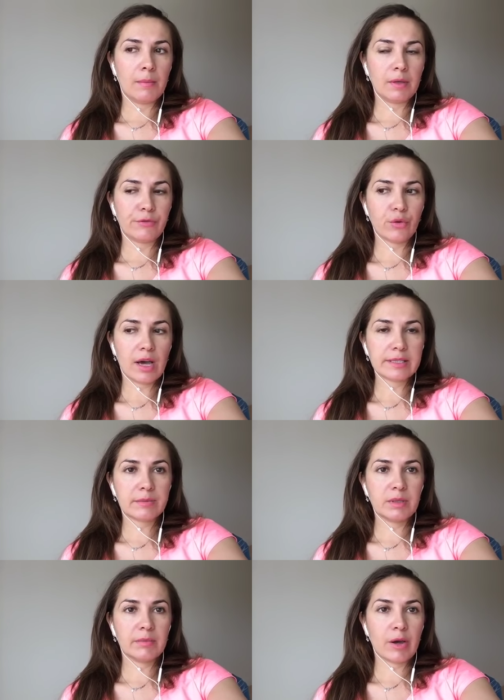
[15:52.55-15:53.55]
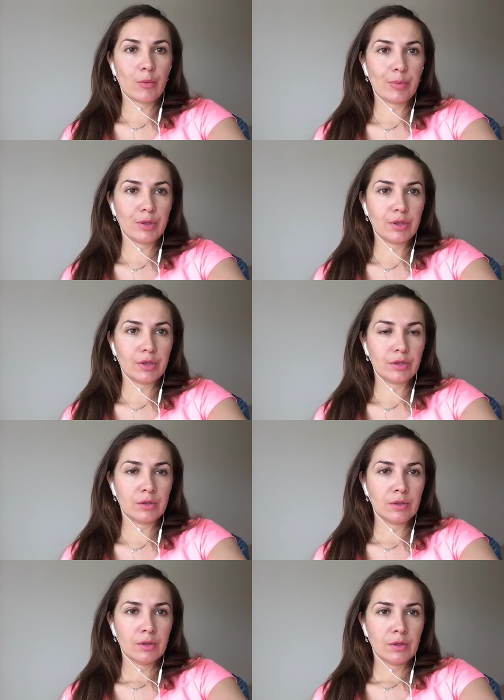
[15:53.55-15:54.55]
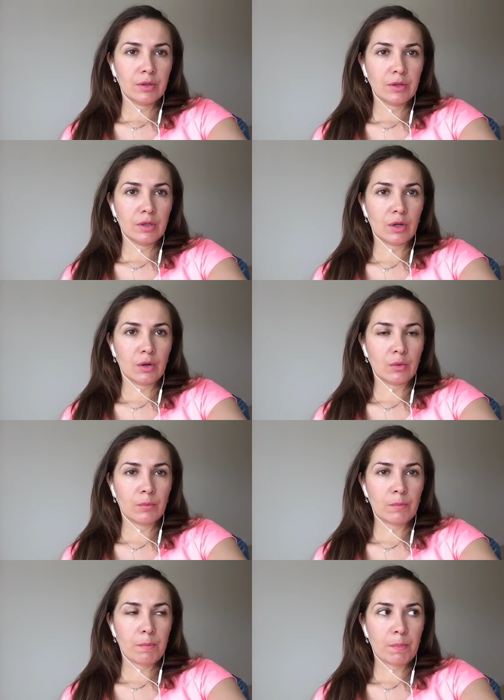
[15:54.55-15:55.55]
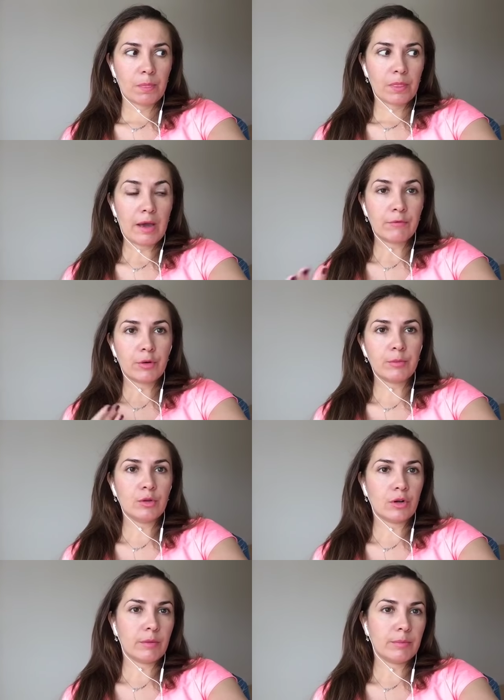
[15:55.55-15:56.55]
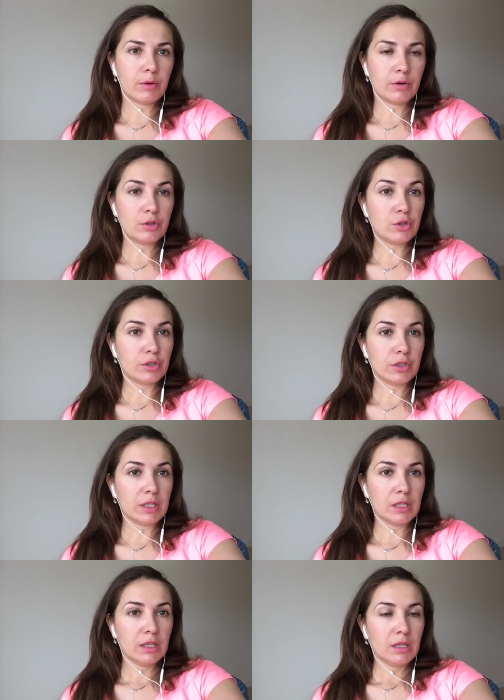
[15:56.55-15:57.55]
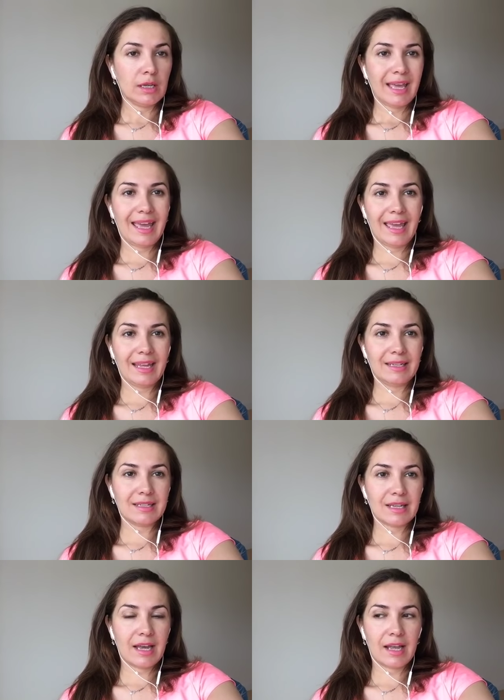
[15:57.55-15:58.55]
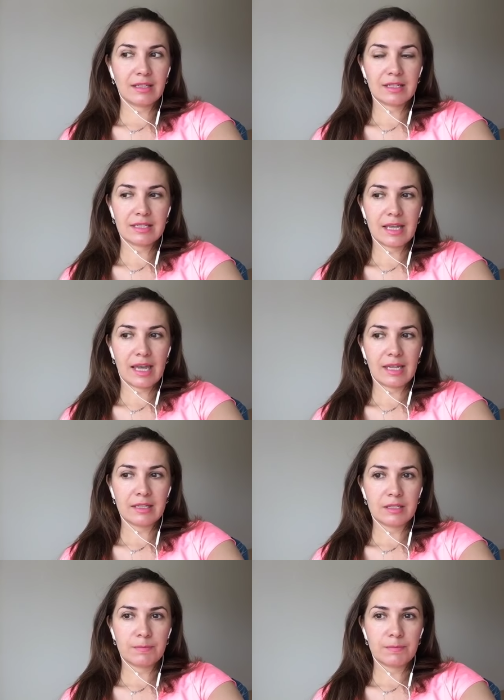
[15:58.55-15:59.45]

If you ask me, in my opinion, you know, I'm from Europe originally, and I understand